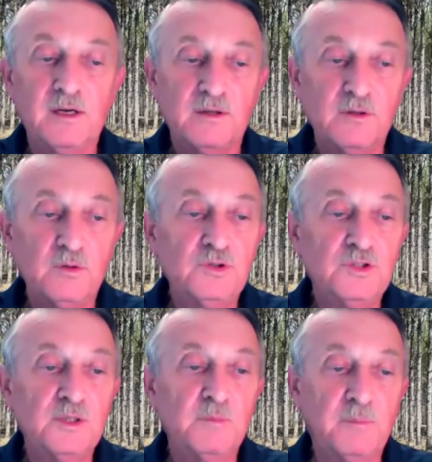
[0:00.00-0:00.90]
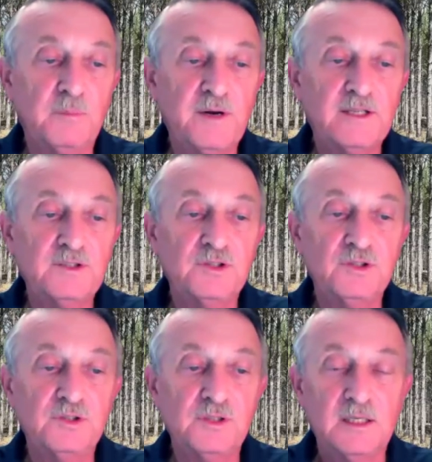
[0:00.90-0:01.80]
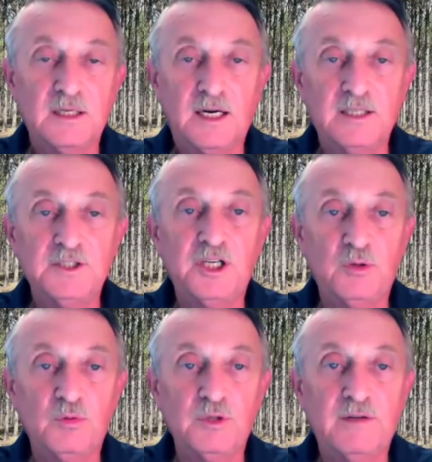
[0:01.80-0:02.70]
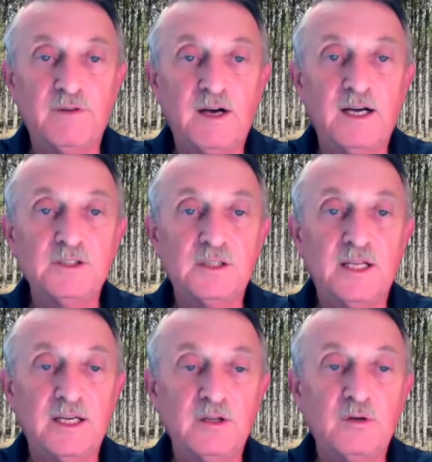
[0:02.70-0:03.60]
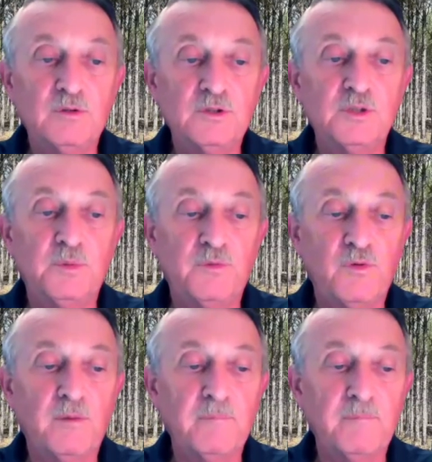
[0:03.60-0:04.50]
Those are some of the practices I generally advise landowners to perform.